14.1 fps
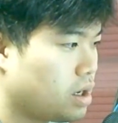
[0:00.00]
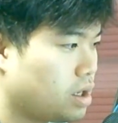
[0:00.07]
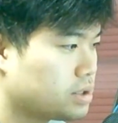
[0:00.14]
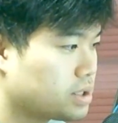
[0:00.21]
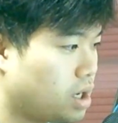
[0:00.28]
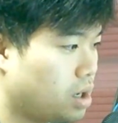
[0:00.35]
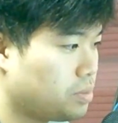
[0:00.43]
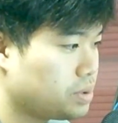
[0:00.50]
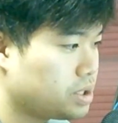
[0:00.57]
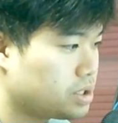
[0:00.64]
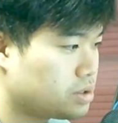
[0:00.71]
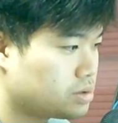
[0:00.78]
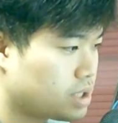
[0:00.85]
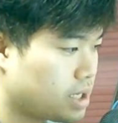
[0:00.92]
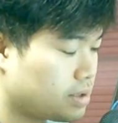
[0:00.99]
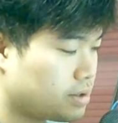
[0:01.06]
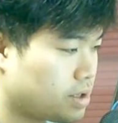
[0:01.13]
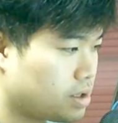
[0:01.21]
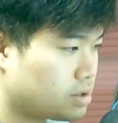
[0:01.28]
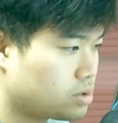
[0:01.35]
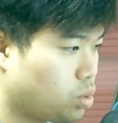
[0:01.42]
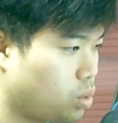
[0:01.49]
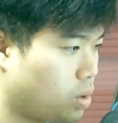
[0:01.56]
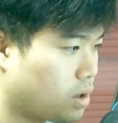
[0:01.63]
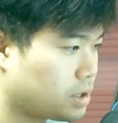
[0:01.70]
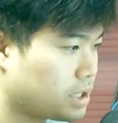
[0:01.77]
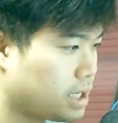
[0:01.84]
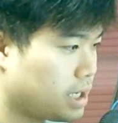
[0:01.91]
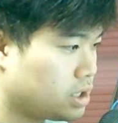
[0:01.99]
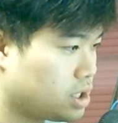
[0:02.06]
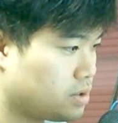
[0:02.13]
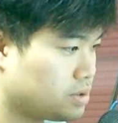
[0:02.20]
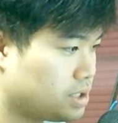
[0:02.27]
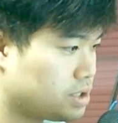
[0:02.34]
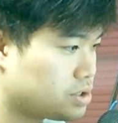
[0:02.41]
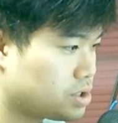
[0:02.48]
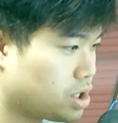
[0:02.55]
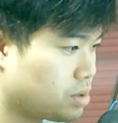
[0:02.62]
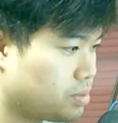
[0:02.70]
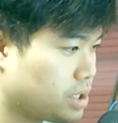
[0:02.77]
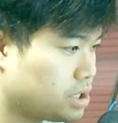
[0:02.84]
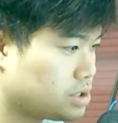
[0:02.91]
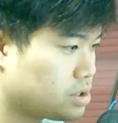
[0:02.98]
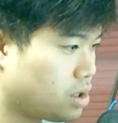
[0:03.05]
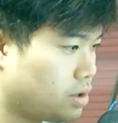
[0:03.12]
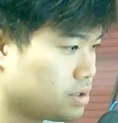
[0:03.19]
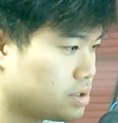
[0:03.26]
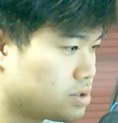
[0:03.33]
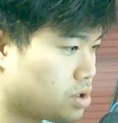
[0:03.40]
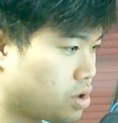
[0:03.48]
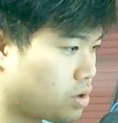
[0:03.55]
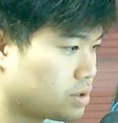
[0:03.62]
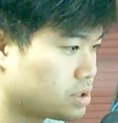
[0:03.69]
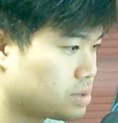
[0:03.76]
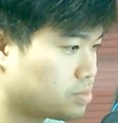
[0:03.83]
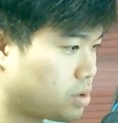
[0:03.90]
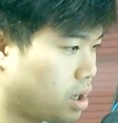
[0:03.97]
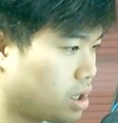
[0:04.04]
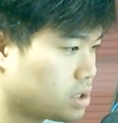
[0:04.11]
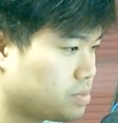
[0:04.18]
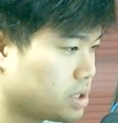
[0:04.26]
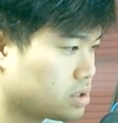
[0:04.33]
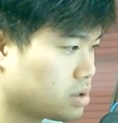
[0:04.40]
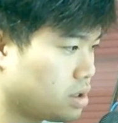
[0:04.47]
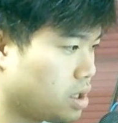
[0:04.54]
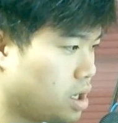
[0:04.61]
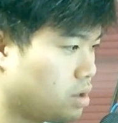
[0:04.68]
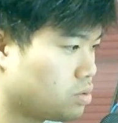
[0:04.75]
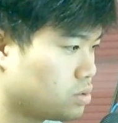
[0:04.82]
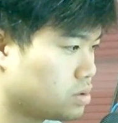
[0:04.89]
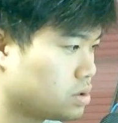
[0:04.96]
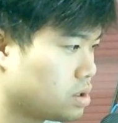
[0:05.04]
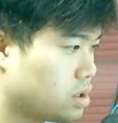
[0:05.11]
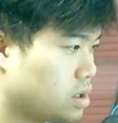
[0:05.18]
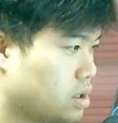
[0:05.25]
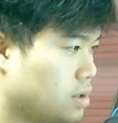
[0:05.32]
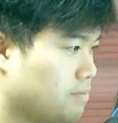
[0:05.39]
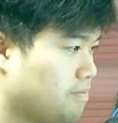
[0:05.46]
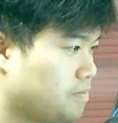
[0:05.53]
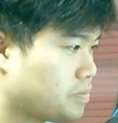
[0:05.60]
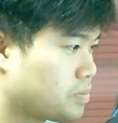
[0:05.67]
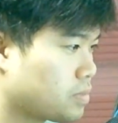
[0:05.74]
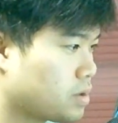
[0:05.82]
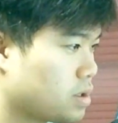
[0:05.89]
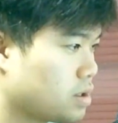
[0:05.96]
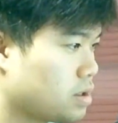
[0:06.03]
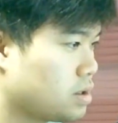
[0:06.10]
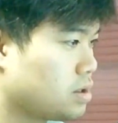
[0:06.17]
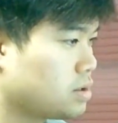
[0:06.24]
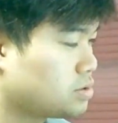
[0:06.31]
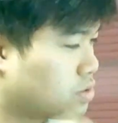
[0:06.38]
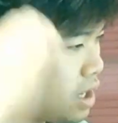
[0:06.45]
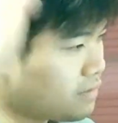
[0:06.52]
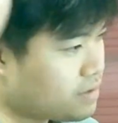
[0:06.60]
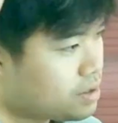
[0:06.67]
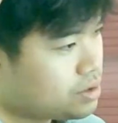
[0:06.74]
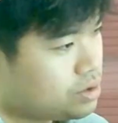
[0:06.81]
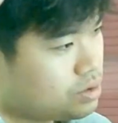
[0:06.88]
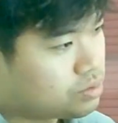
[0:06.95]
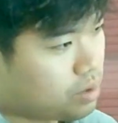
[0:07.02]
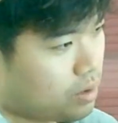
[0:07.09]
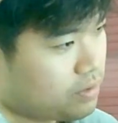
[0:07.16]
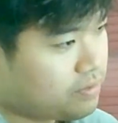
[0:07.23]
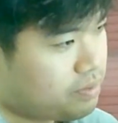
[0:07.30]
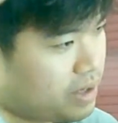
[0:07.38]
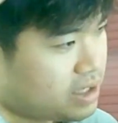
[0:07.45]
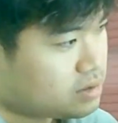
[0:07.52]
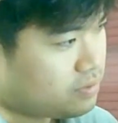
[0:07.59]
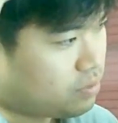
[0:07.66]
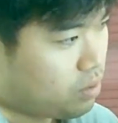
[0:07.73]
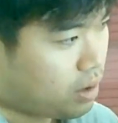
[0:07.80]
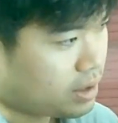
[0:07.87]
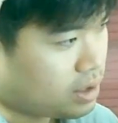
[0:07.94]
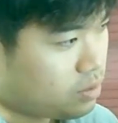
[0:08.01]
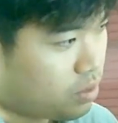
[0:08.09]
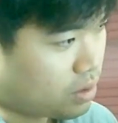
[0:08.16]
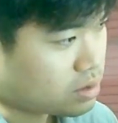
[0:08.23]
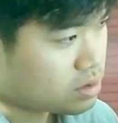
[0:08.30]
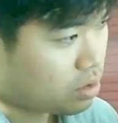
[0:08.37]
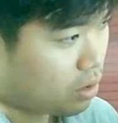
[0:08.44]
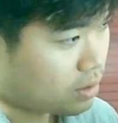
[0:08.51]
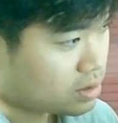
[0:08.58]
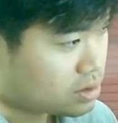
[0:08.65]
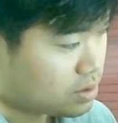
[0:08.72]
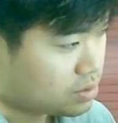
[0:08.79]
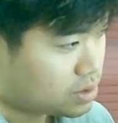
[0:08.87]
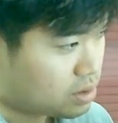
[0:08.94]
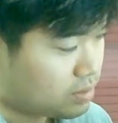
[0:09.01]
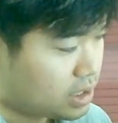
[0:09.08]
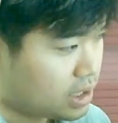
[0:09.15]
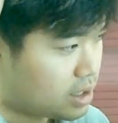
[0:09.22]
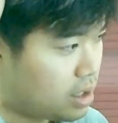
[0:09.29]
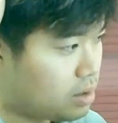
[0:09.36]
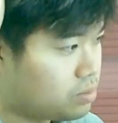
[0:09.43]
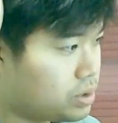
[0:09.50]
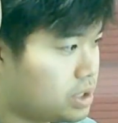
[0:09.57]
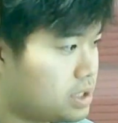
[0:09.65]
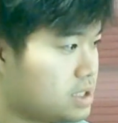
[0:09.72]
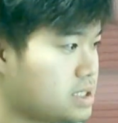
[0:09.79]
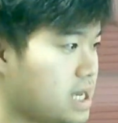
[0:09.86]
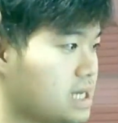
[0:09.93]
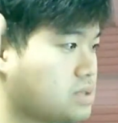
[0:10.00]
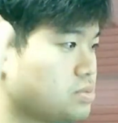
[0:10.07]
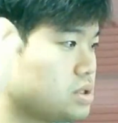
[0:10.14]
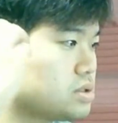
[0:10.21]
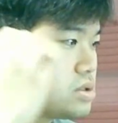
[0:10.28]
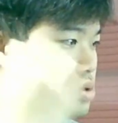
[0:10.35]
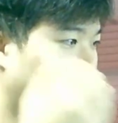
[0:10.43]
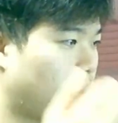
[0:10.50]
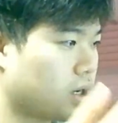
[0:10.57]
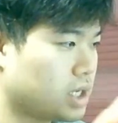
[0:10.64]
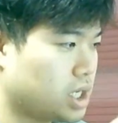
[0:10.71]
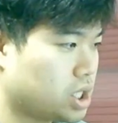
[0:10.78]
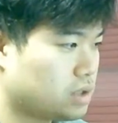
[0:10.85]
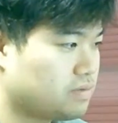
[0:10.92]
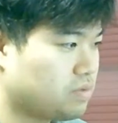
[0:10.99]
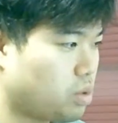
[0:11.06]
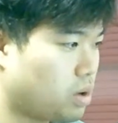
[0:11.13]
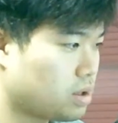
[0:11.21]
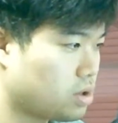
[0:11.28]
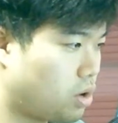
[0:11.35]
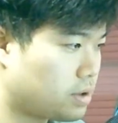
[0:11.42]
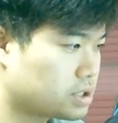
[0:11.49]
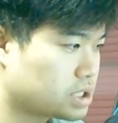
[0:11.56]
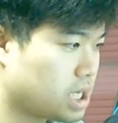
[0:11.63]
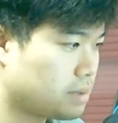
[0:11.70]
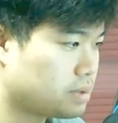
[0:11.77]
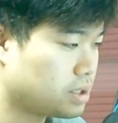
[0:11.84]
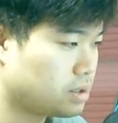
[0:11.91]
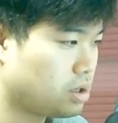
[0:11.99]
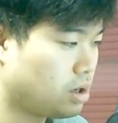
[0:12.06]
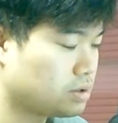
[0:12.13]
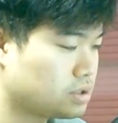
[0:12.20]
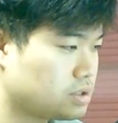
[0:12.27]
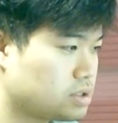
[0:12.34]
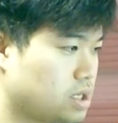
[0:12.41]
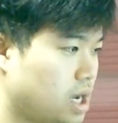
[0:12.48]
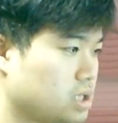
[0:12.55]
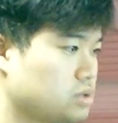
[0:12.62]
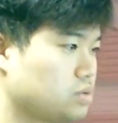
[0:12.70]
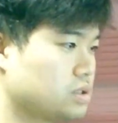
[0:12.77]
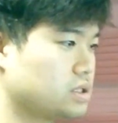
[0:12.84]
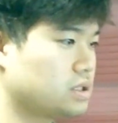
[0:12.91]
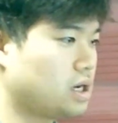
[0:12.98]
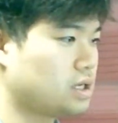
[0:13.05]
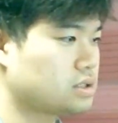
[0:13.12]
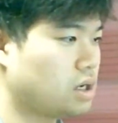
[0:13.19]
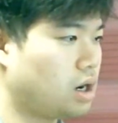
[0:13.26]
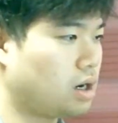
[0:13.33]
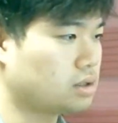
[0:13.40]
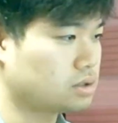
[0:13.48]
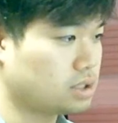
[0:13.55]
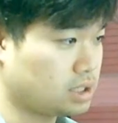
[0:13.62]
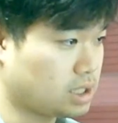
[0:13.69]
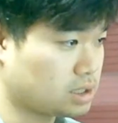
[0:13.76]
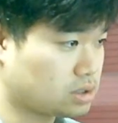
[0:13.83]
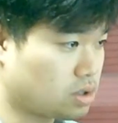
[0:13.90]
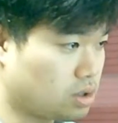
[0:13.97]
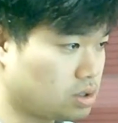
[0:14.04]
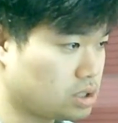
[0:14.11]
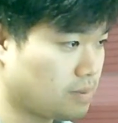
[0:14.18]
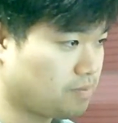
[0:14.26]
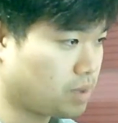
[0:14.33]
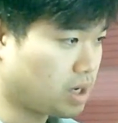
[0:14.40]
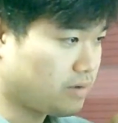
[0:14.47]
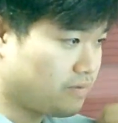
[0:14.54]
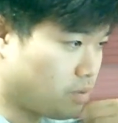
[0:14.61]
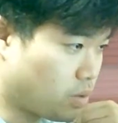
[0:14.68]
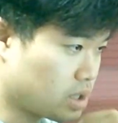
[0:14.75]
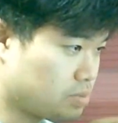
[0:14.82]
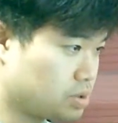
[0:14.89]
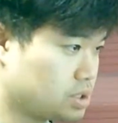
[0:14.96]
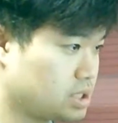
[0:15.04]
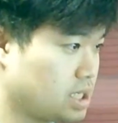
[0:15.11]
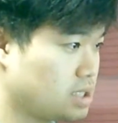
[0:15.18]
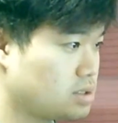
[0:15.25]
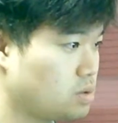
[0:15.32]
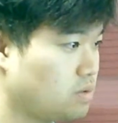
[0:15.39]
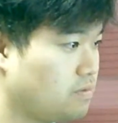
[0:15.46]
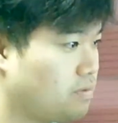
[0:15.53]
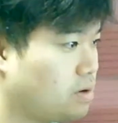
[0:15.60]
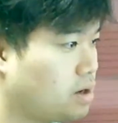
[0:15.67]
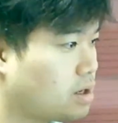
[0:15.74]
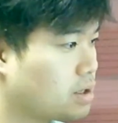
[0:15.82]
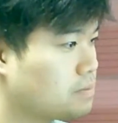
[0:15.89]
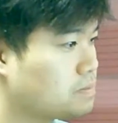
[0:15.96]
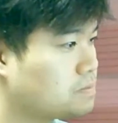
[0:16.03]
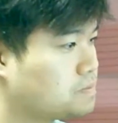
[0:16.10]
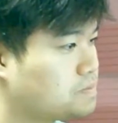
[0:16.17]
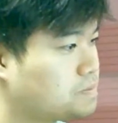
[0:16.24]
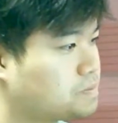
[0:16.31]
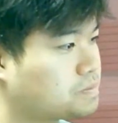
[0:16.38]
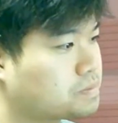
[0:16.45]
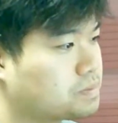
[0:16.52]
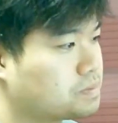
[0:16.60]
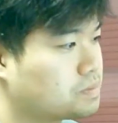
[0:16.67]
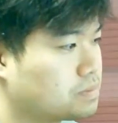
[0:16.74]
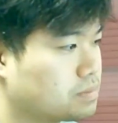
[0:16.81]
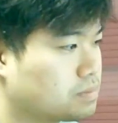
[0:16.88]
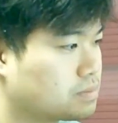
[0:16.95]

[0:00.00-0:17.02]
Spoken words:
The company could get there toward the end of this year based on its earnings prospects alone, driving a new growth pace for the world's largest social media company. This has been a strong year for large cap technology stocks, with the Nasdaq 100 index surging by 40% so far. Hmm.